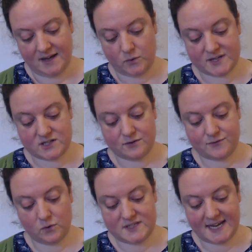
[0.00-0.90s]
Question
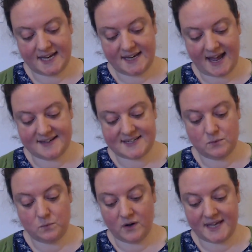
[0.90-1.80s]
14. And
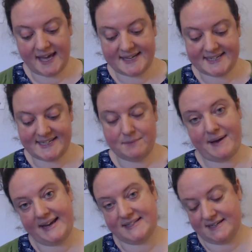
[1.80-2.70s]
in what year did he
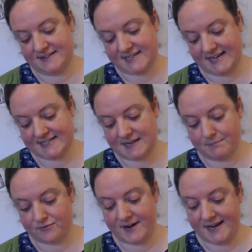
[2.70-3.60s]
patent his
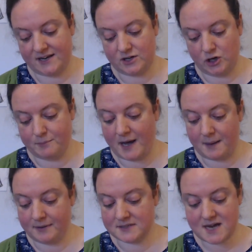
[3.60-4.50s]
brilliant new
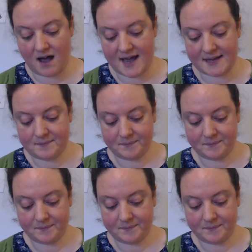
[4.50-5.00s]
purple dye?